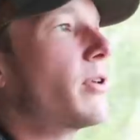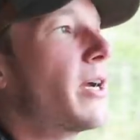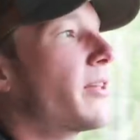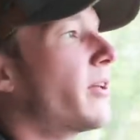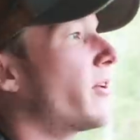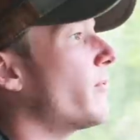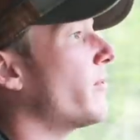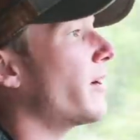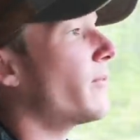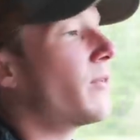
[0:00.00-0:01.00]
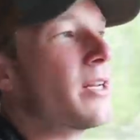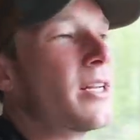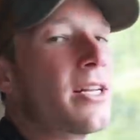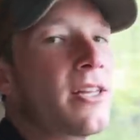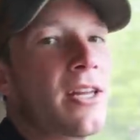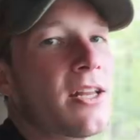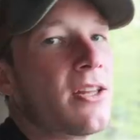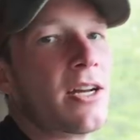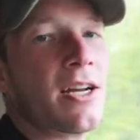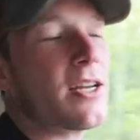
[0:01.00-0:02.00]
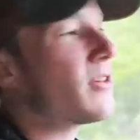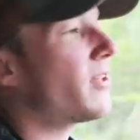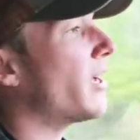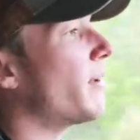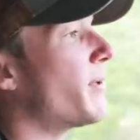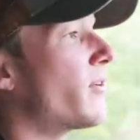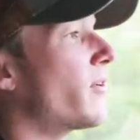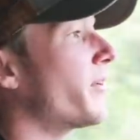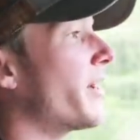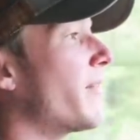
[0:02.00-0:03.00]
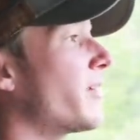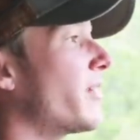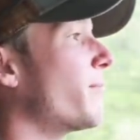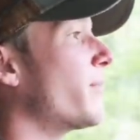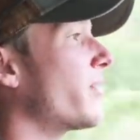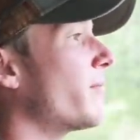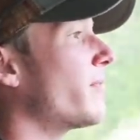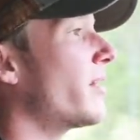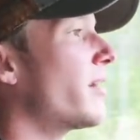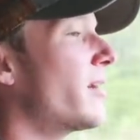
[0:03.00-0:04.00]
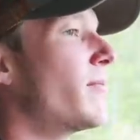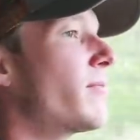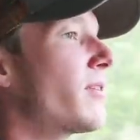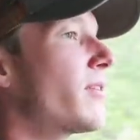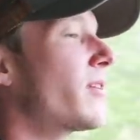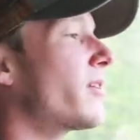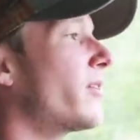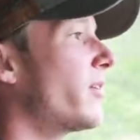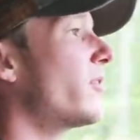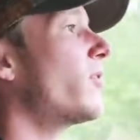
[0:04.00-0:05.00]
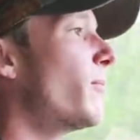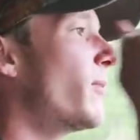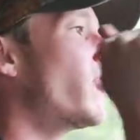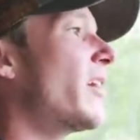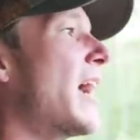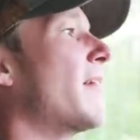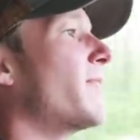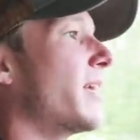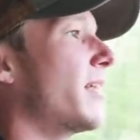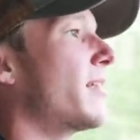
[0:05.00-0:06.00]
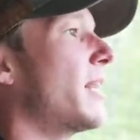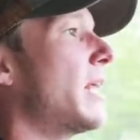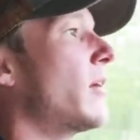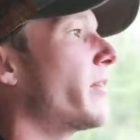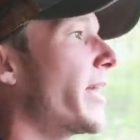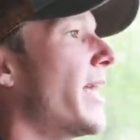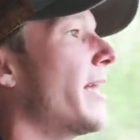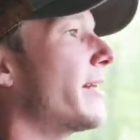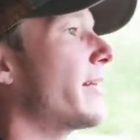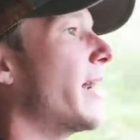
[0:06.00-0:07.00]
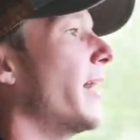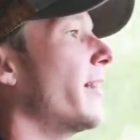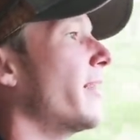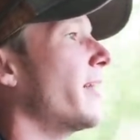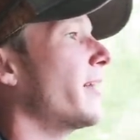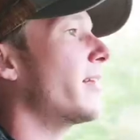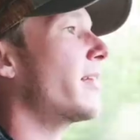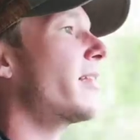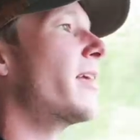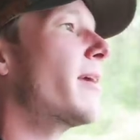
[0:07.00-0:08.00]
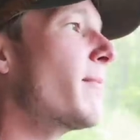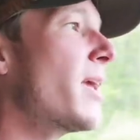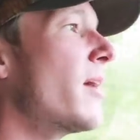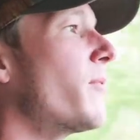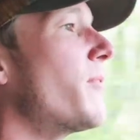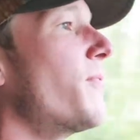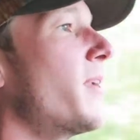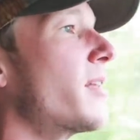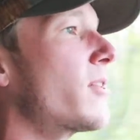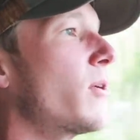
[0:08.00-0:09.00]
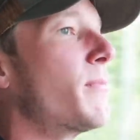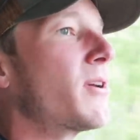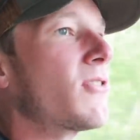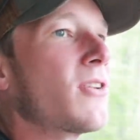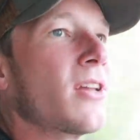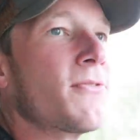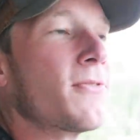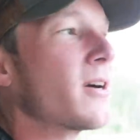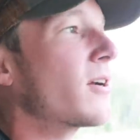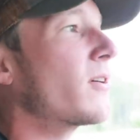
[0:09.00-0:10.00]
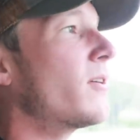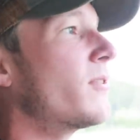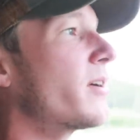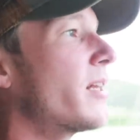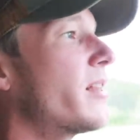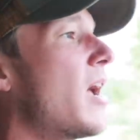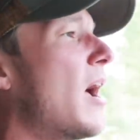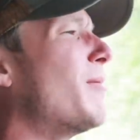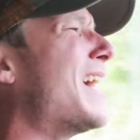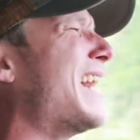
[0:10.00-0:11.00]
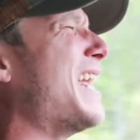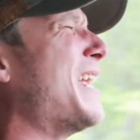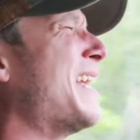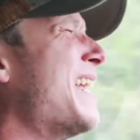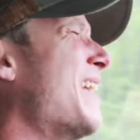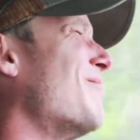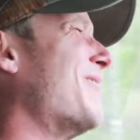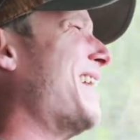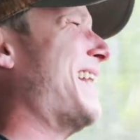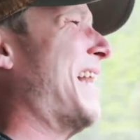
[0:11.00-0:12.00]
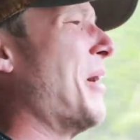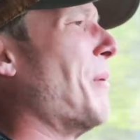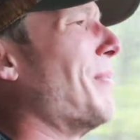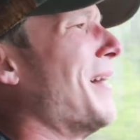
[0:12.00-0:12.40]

I'll tell you what did I say to you guys? You gotta be your own advocate, but sometimes it's just a little too much advocacy on the Hank side of things. It's like, man, we fix so much stuff on our own. Can somebody please help